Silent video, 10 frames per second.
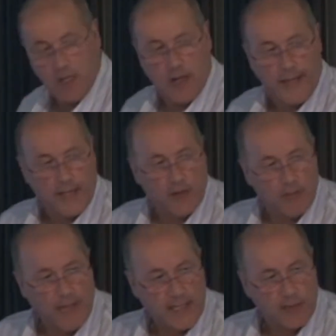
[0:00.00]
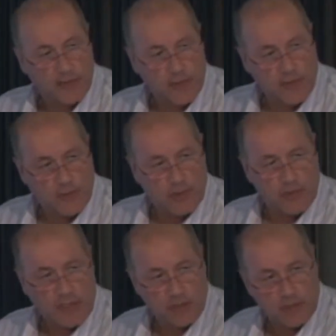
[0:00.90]
I can go back and
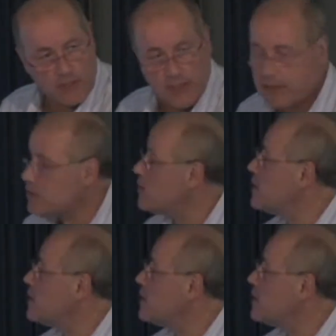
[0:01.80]
forward, right, with this, so you